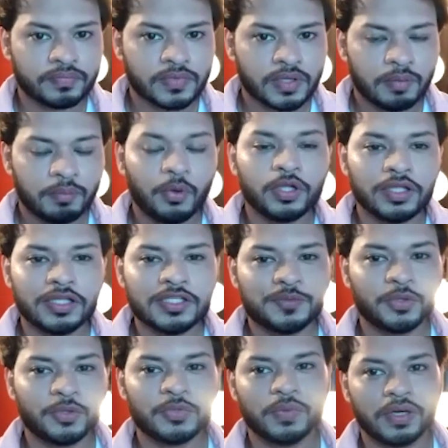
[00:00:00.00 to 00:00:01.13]
More than the
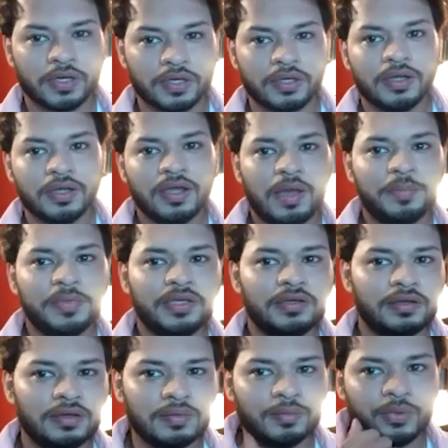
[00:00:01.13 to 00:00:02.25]
spoken word. I mean,
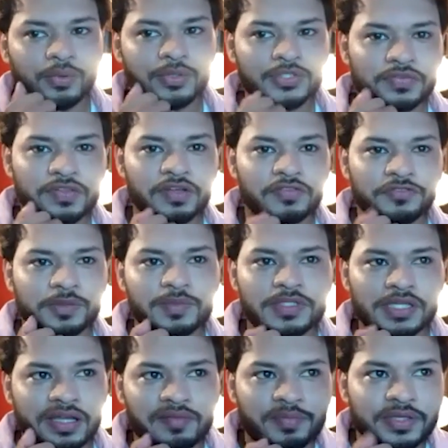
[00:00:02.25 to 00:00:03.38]
uh, most of the films
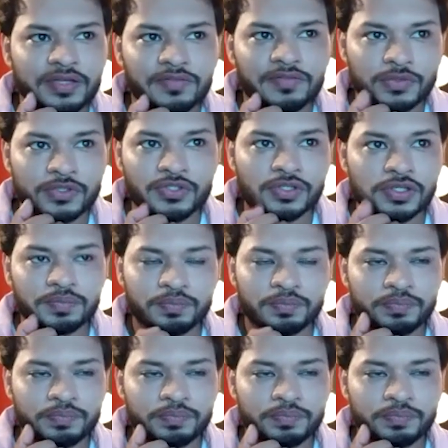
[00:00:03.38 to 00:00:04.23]
that have been influential,